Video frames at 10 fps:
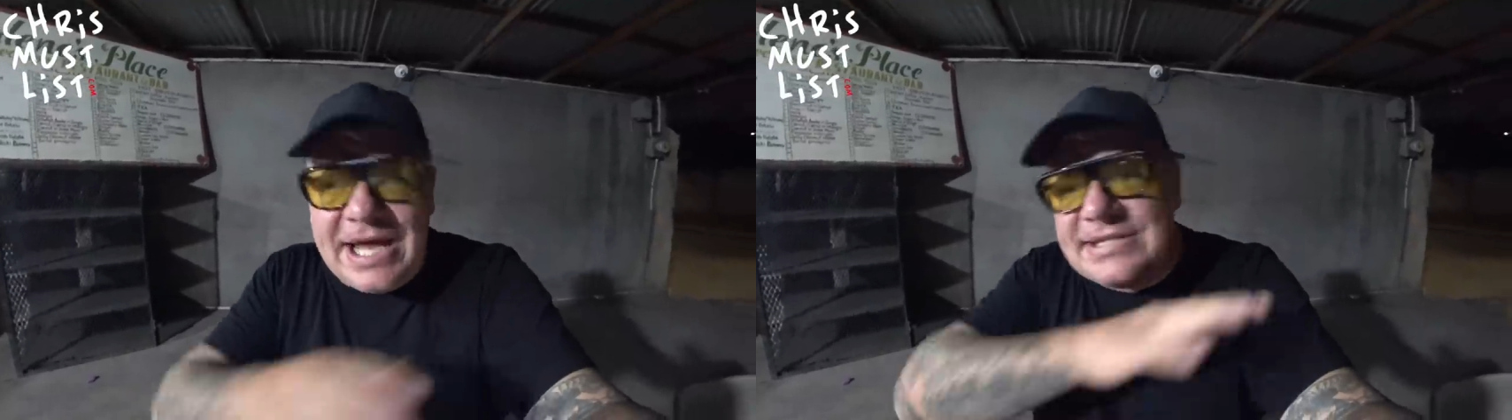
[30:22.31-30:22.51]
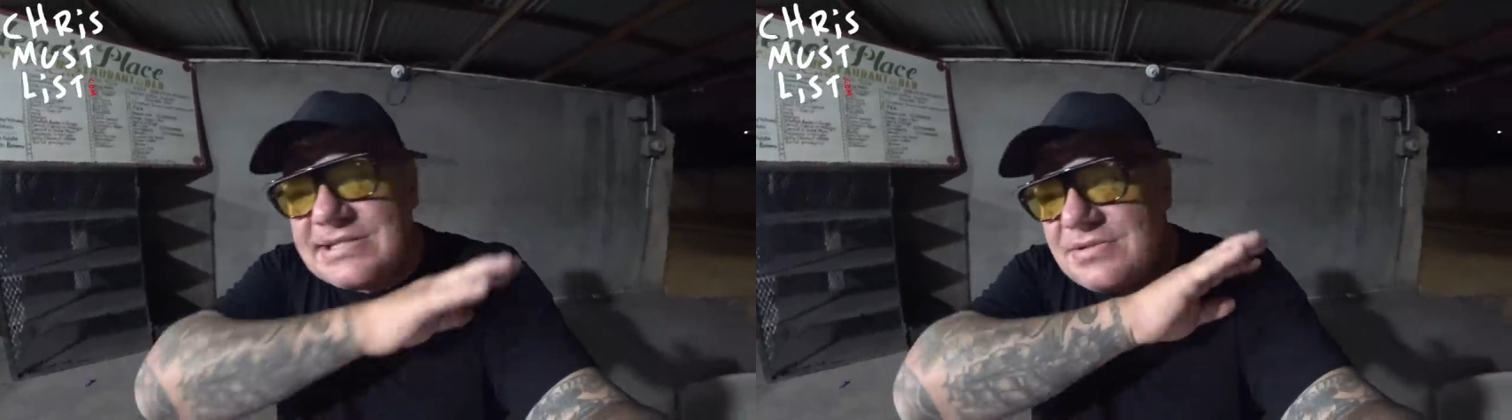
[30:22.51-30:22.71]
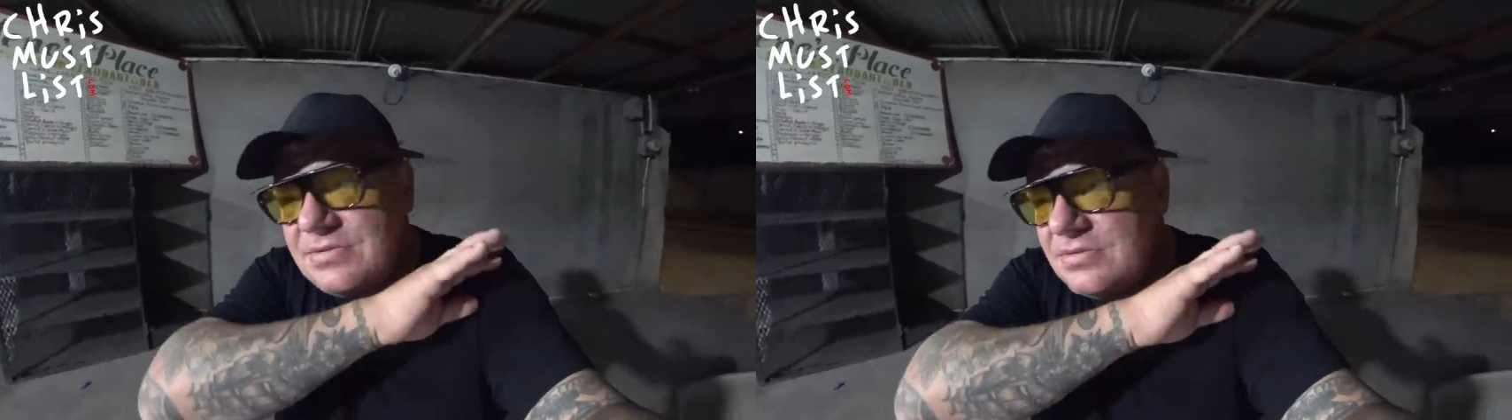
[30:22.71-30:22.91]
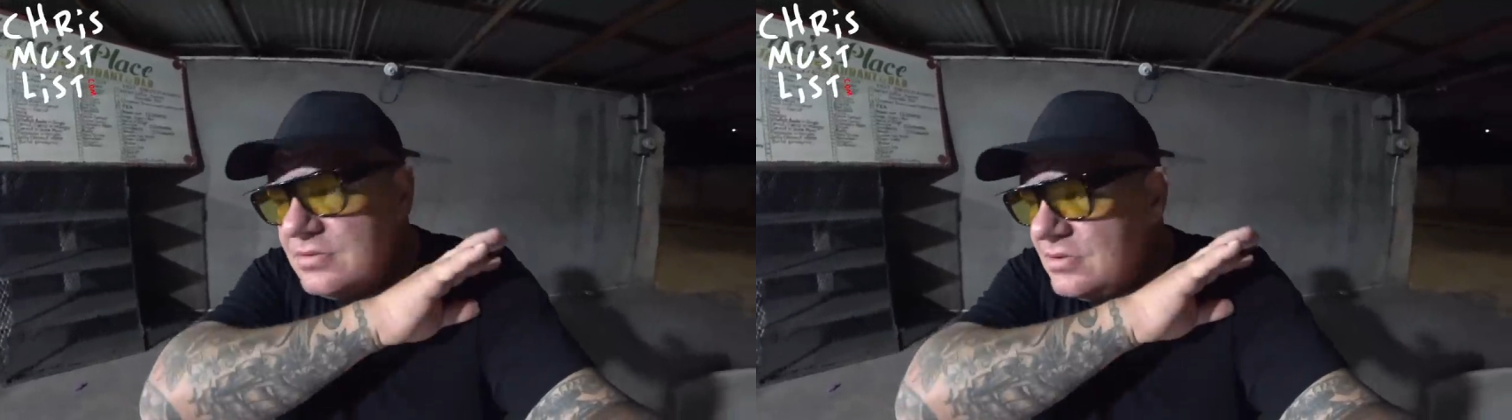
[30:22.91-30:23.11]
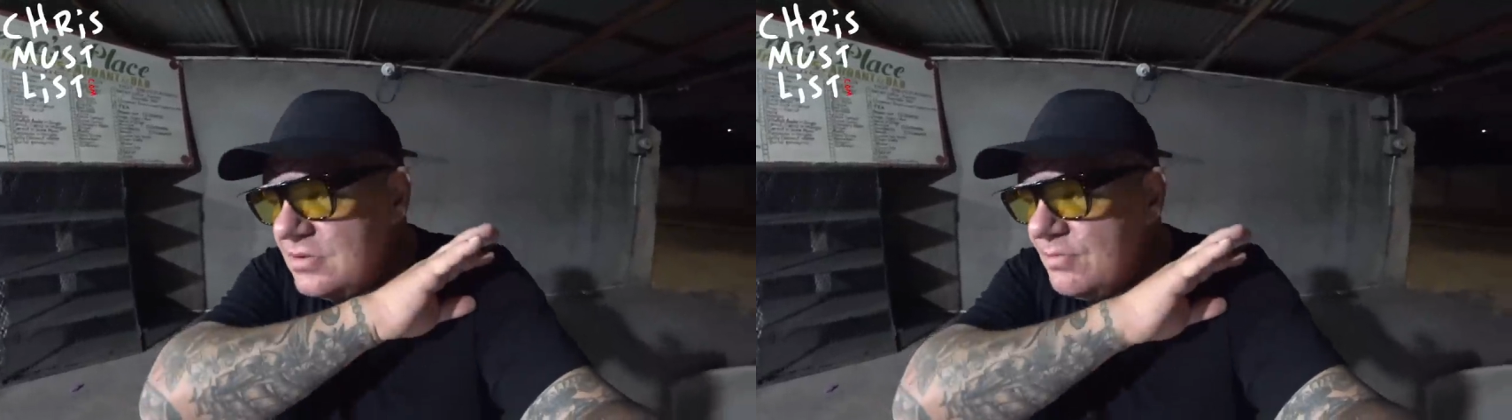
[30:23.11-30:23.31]
that's
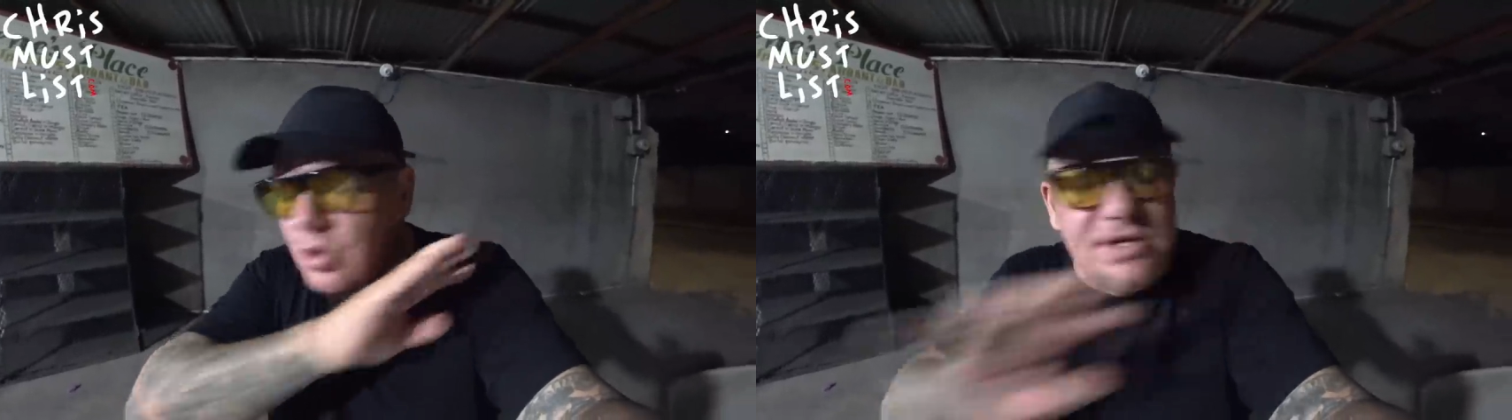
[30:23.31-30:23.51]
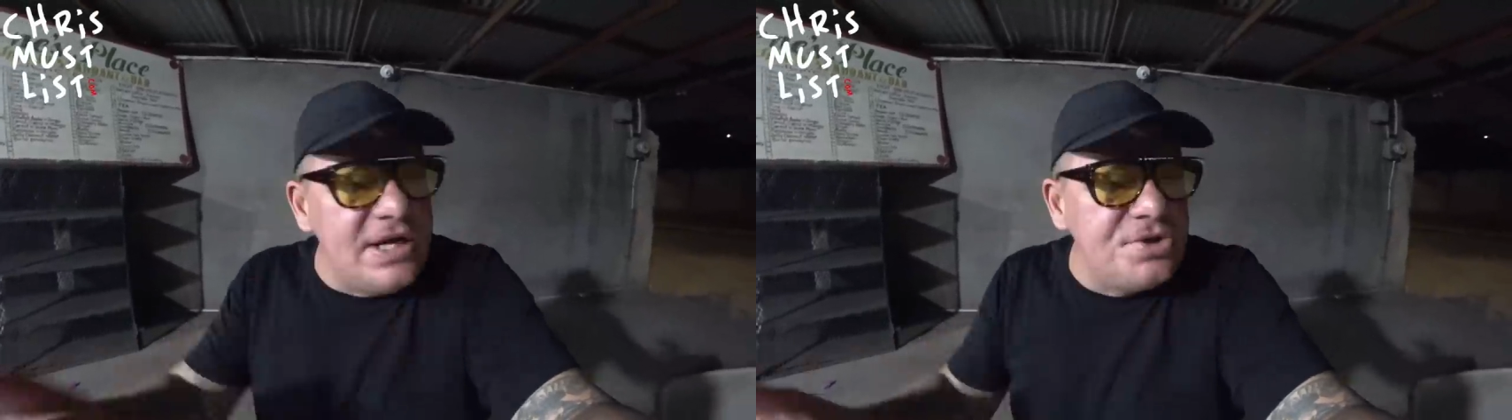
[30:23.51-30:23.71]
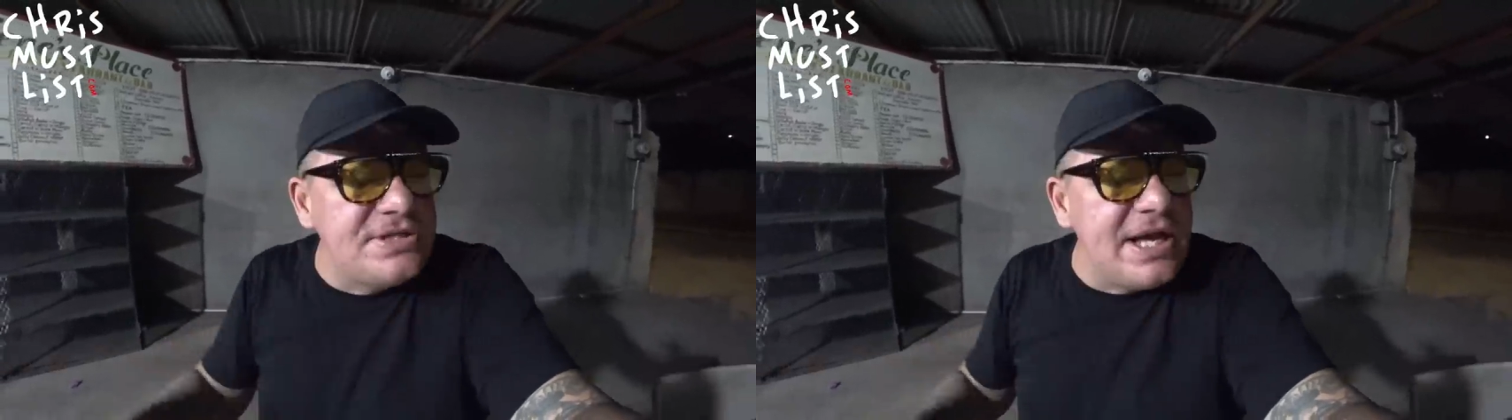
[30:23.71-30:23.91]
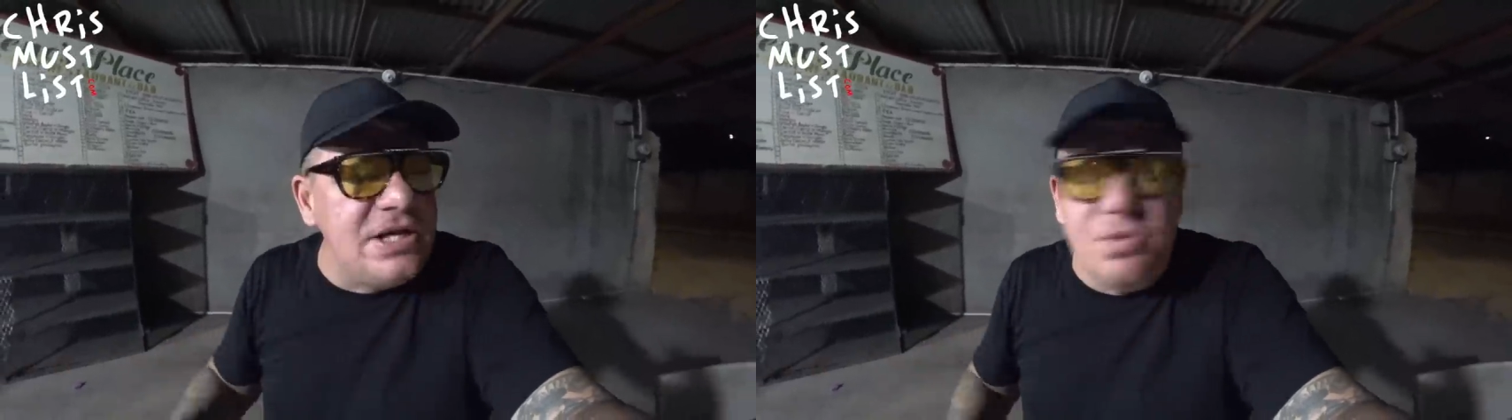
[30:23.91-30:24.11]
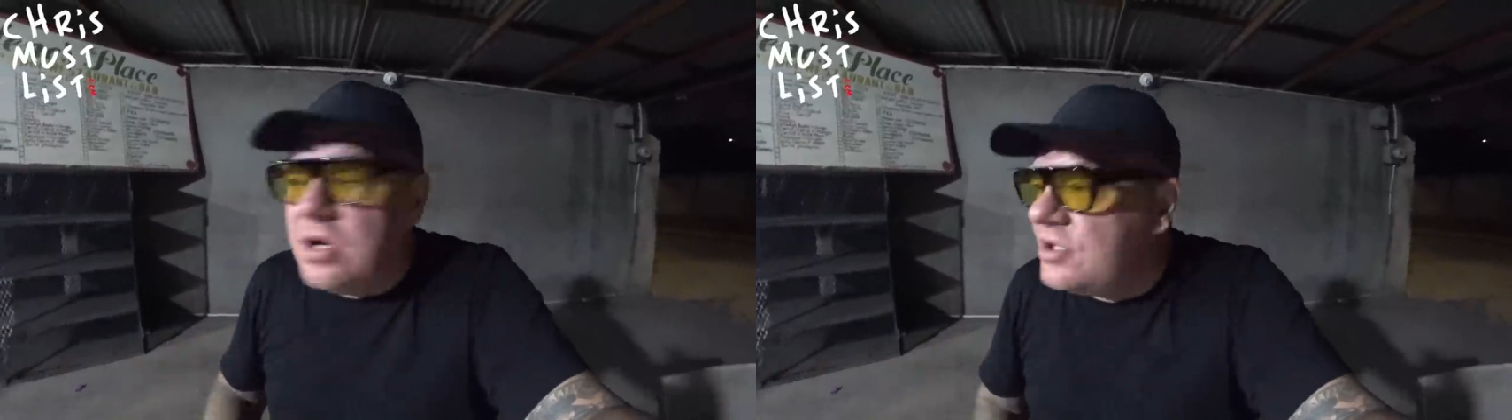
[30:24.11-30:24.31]
more dangerous than
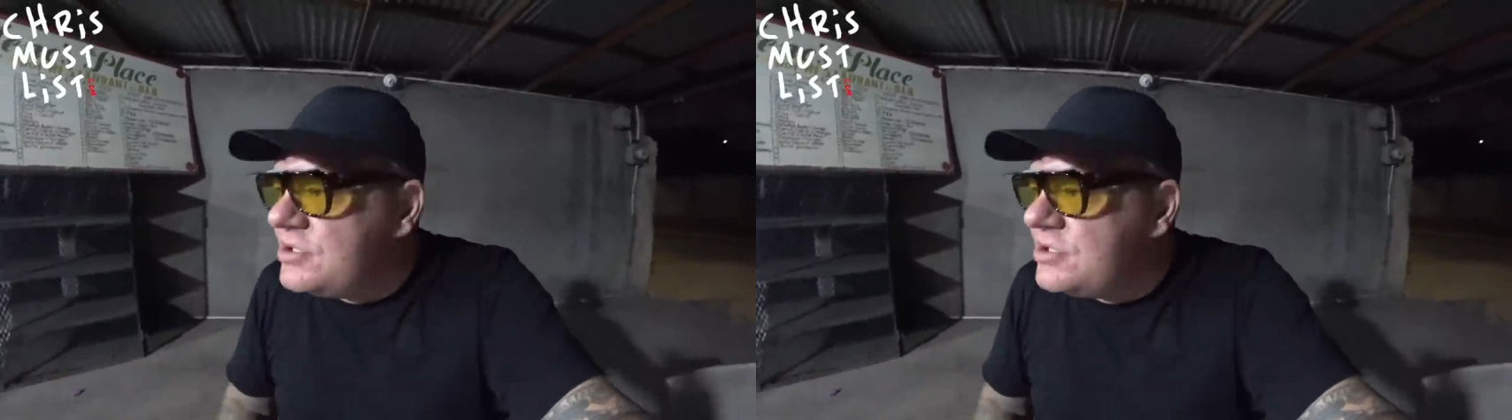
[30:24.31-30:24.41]
anywhere else.